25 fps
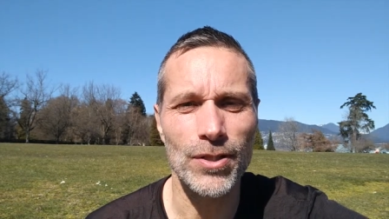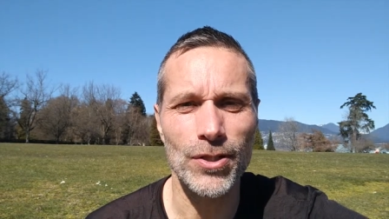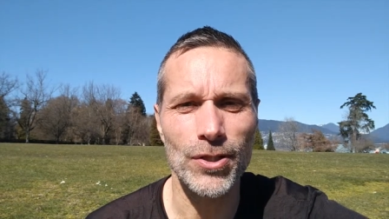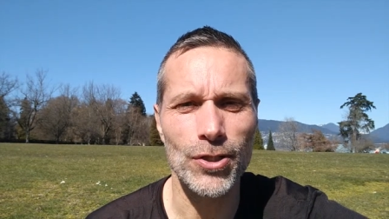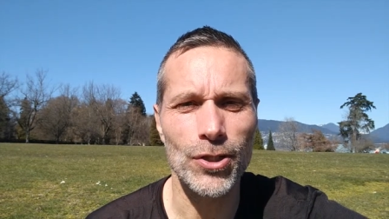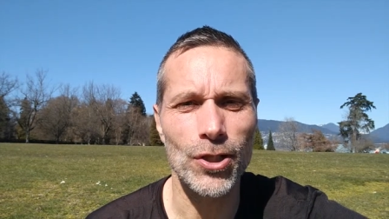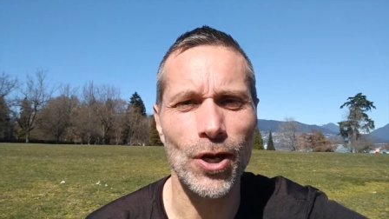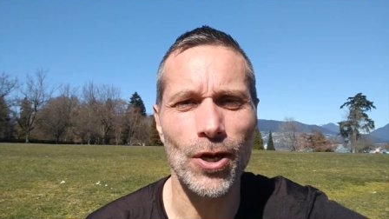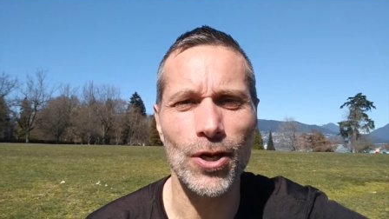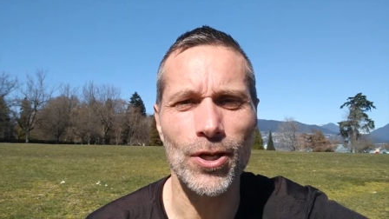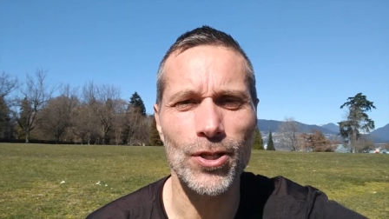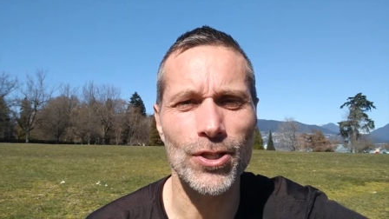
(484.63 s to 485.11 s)

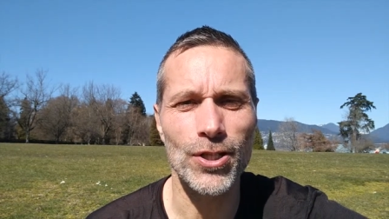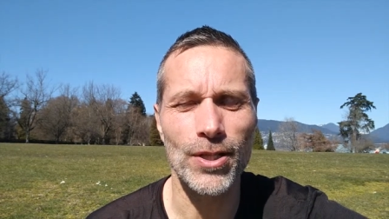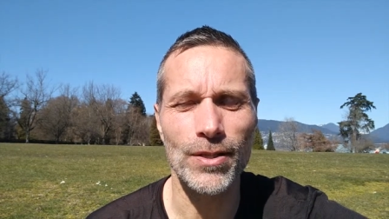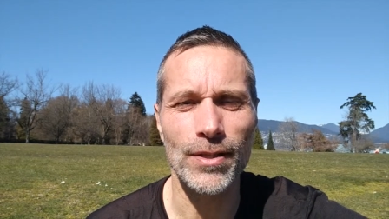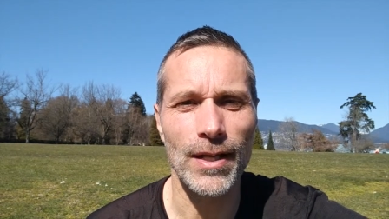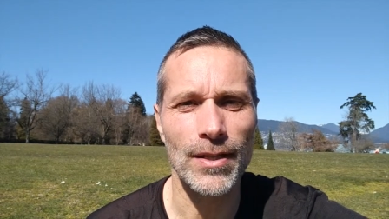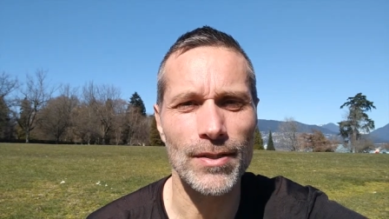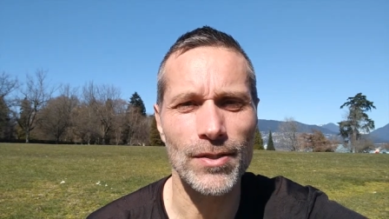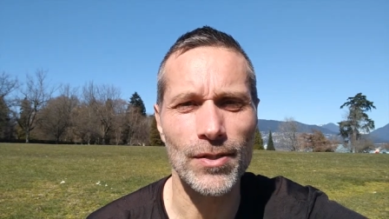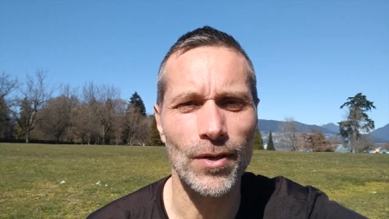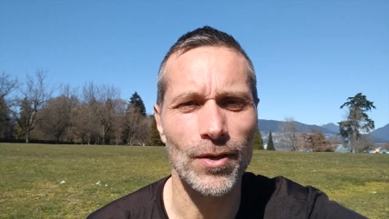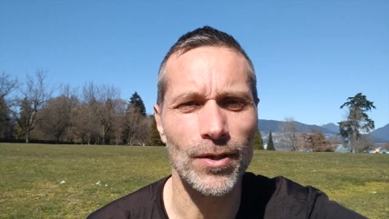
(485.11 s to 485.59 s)
charged, and
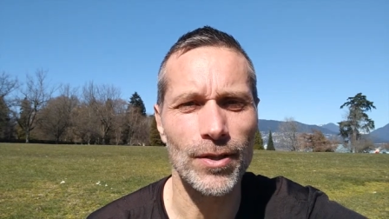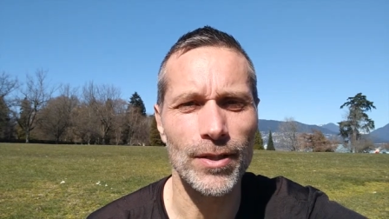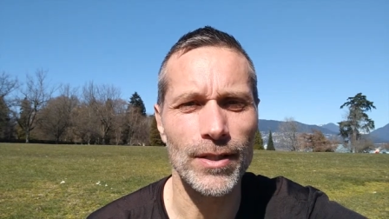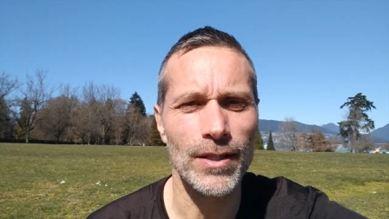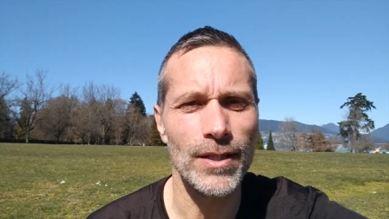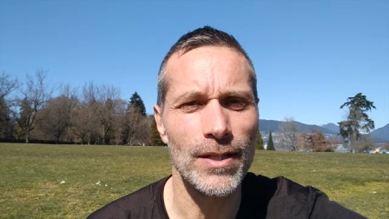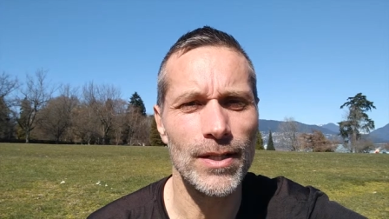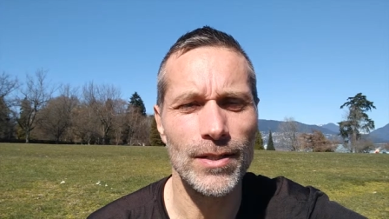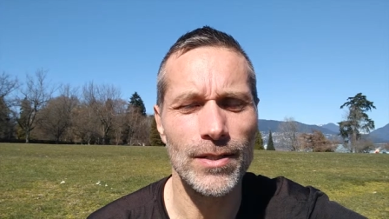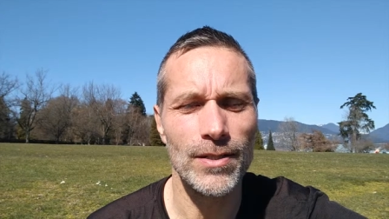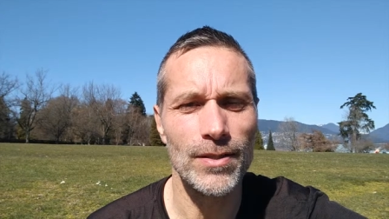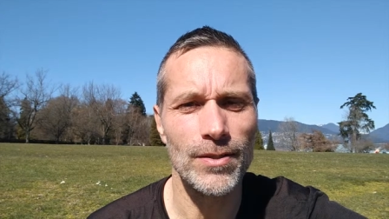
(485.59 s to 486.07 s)
that's all you
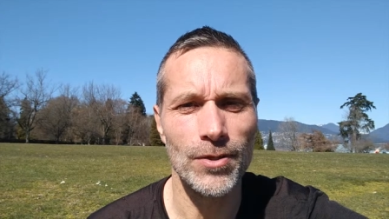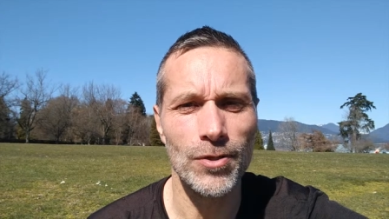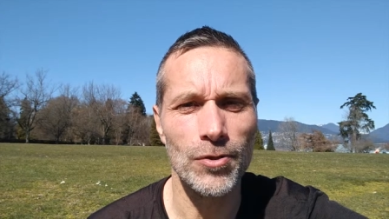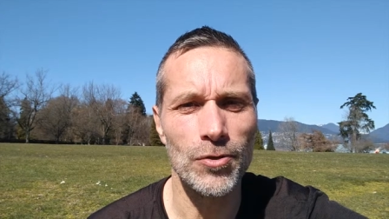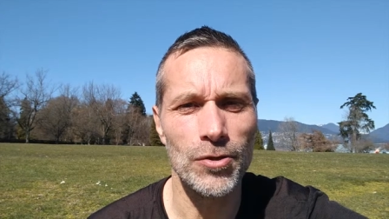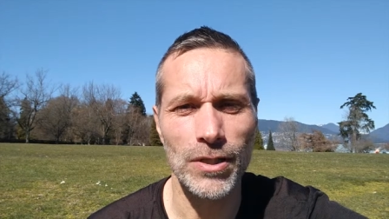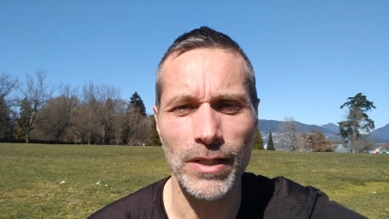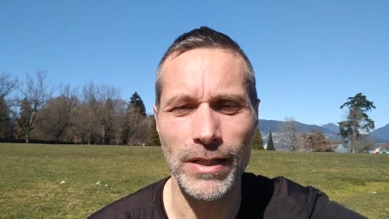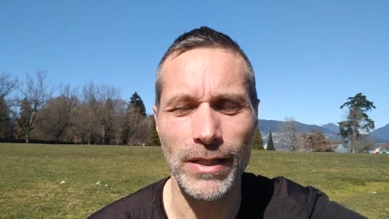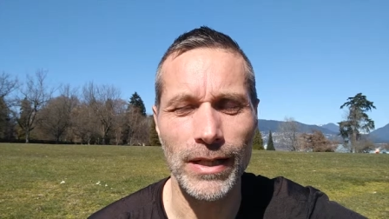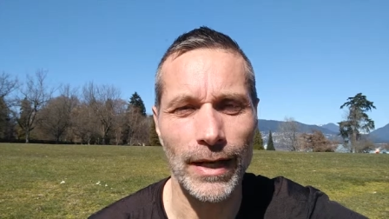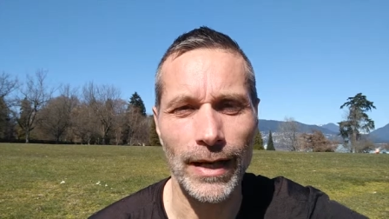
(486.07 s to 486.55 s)
need
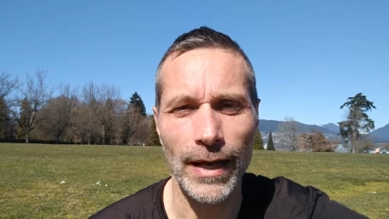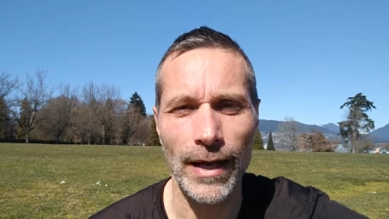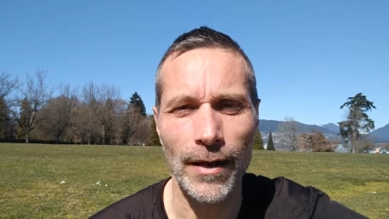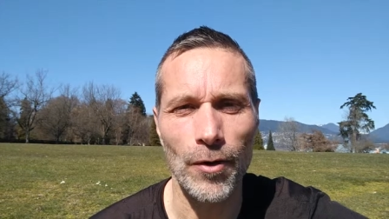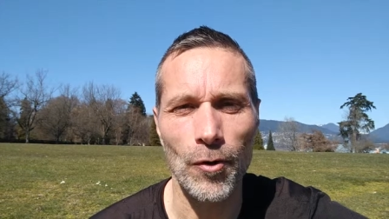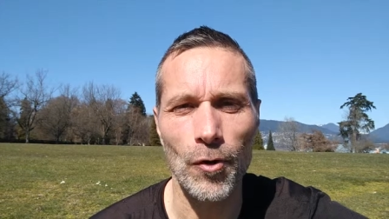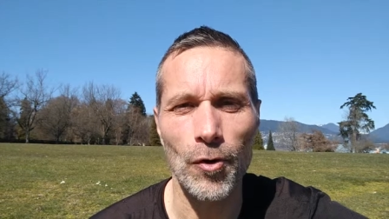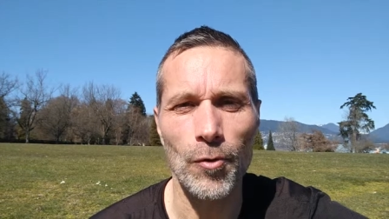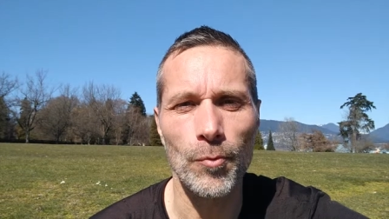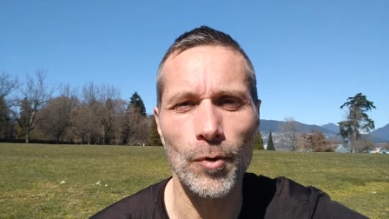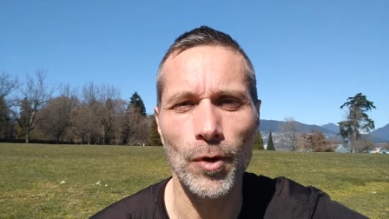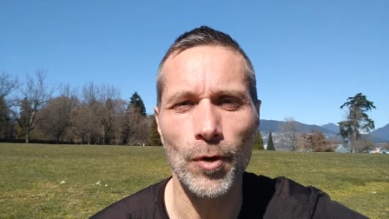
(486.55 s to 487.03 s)
usually to get
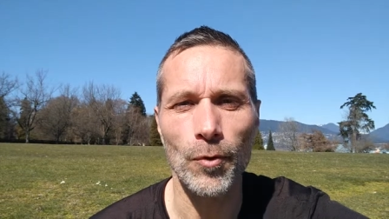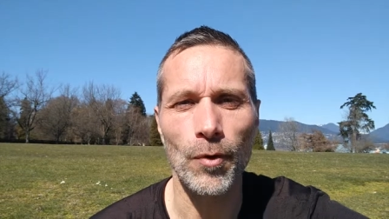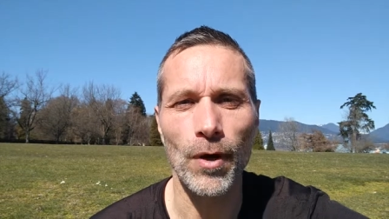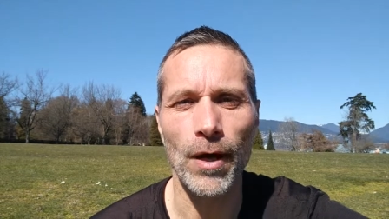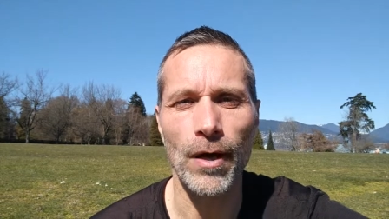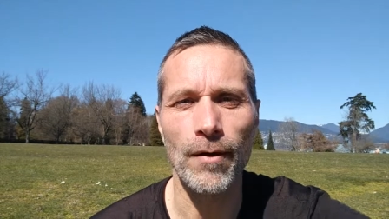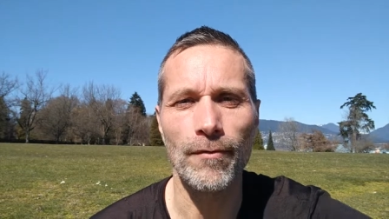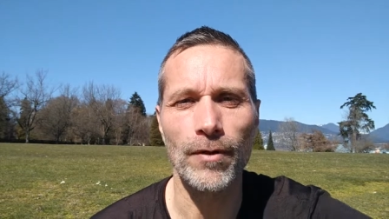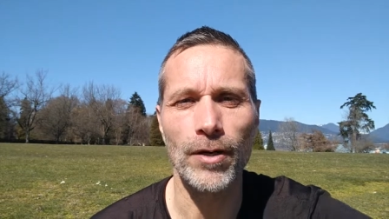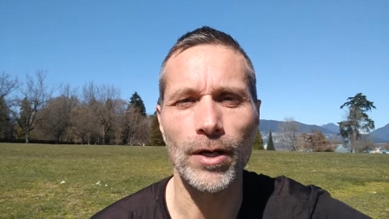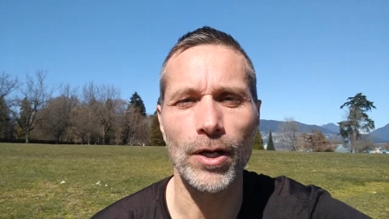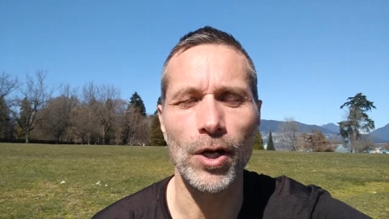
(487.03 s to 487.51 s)
home or
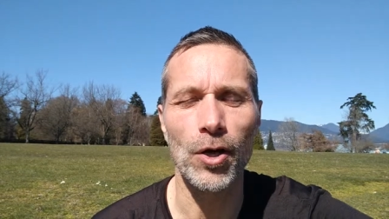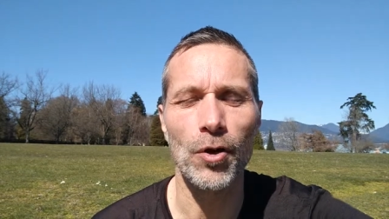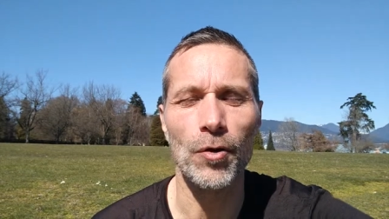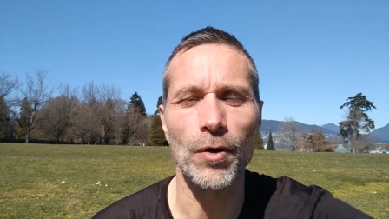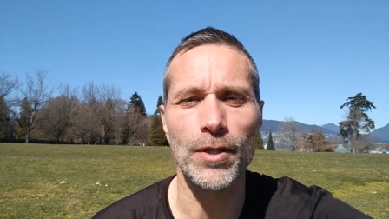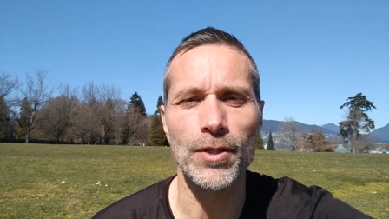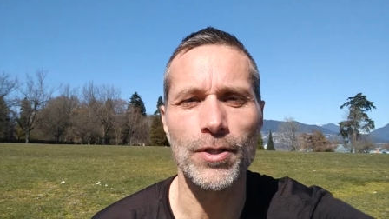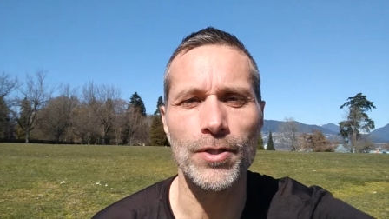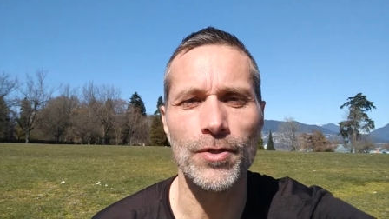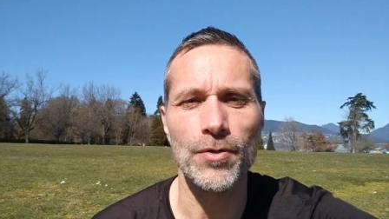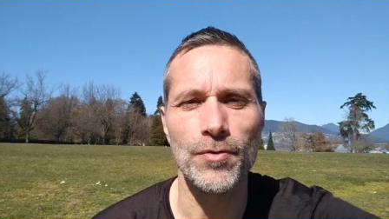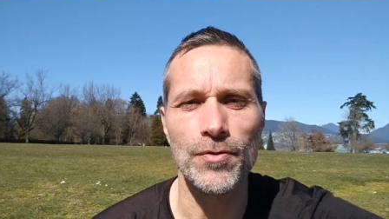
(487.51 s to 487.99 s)
wherever you're
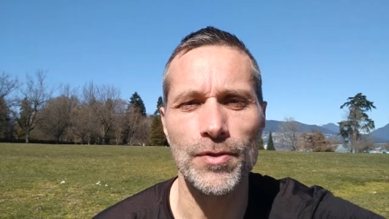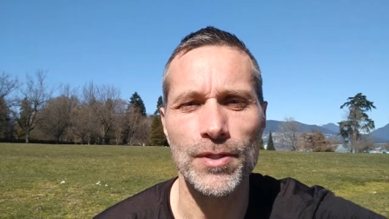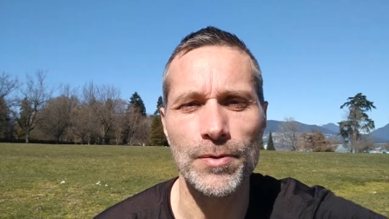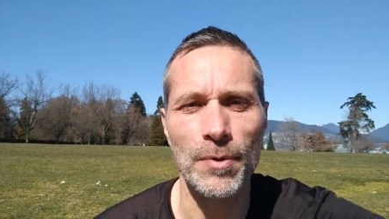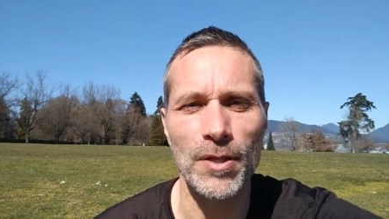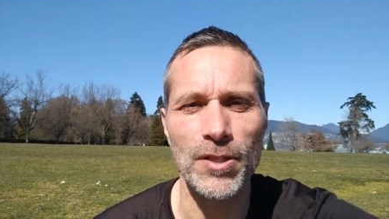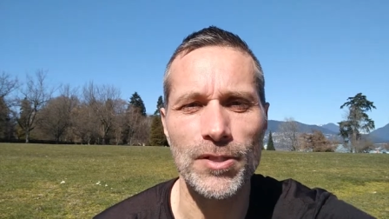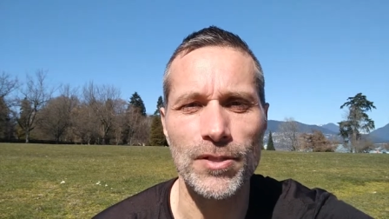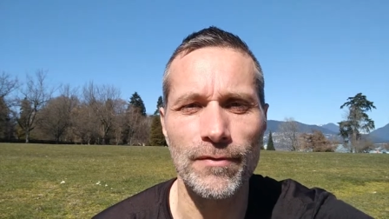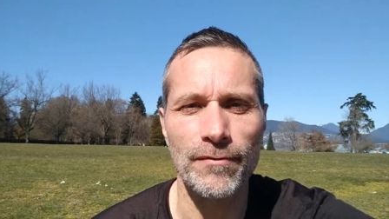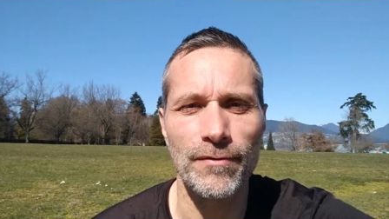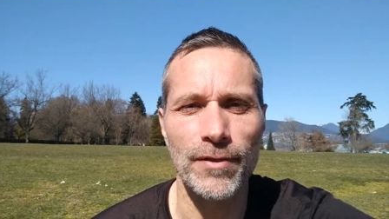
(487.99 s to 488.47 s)
going to,
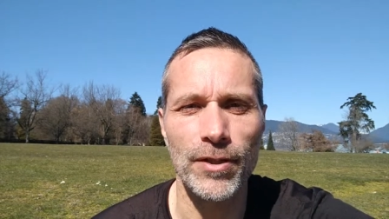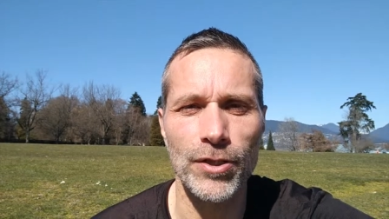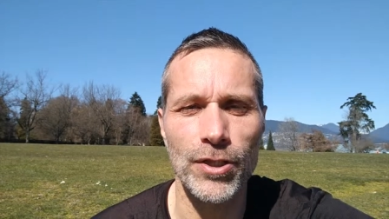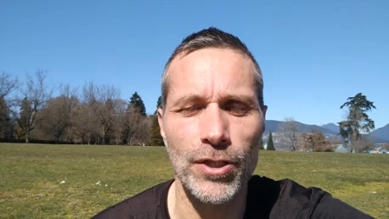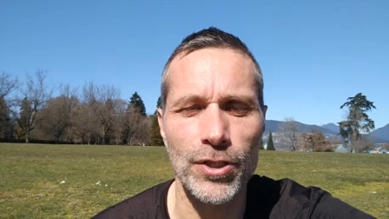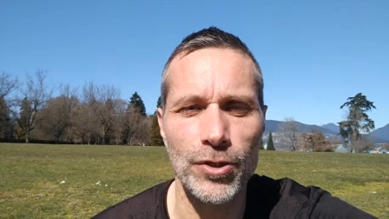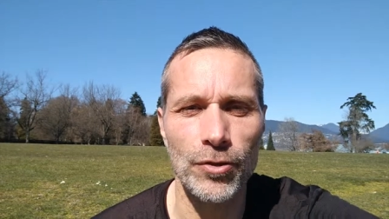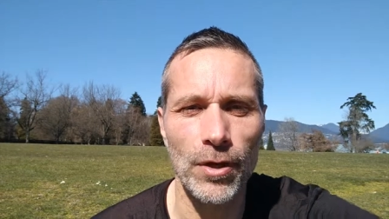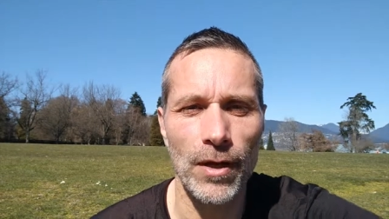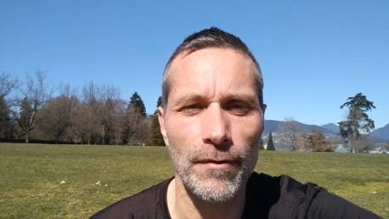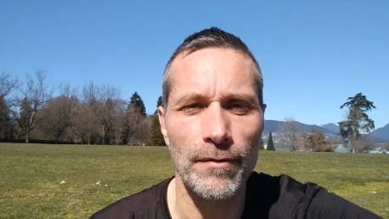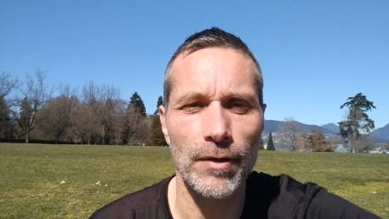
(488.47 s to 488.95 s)
especially if you're
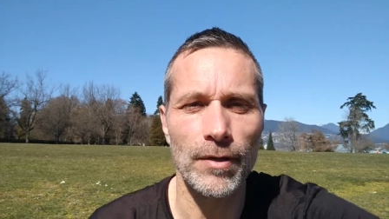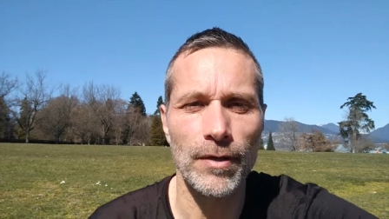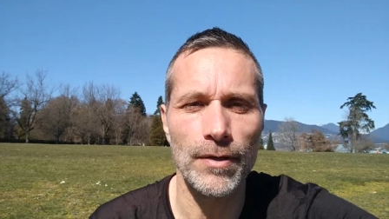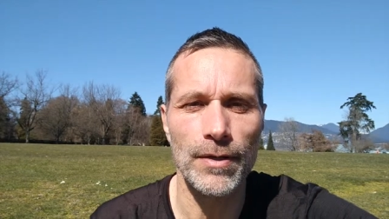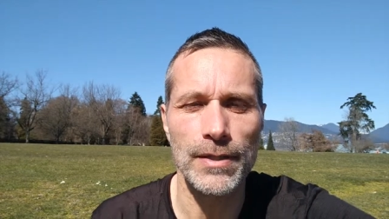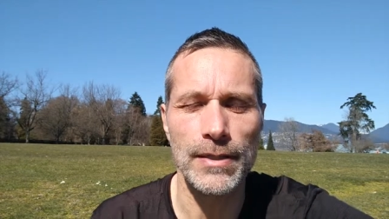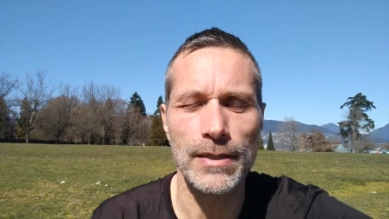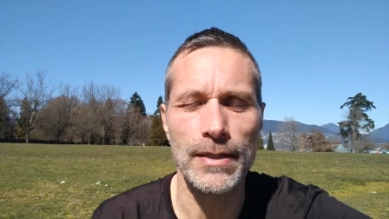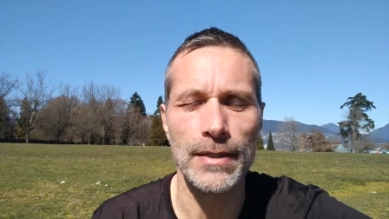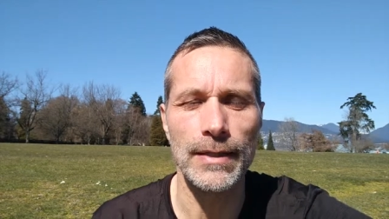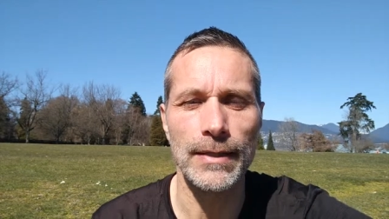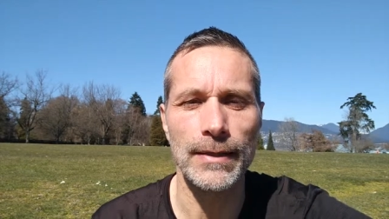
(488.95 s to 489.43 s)
just driving around
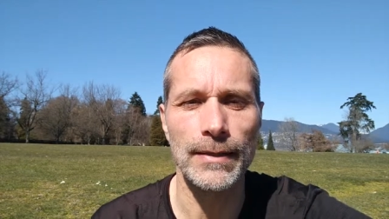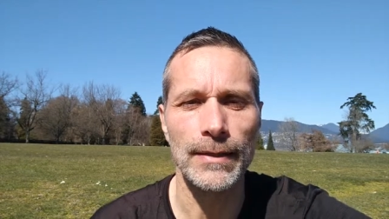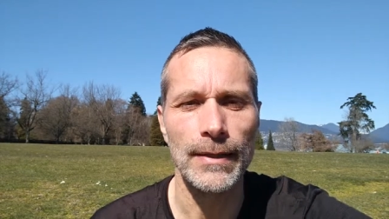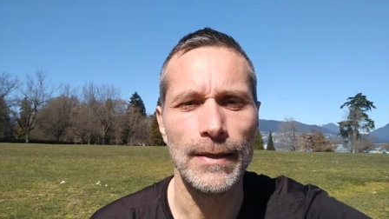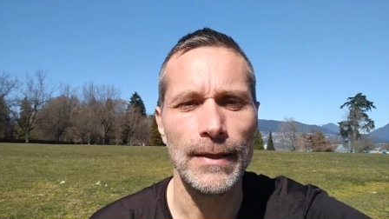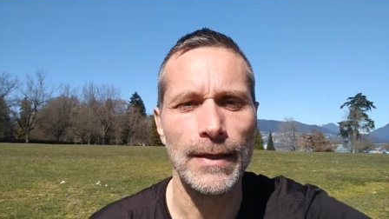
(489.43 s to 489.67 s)
the city.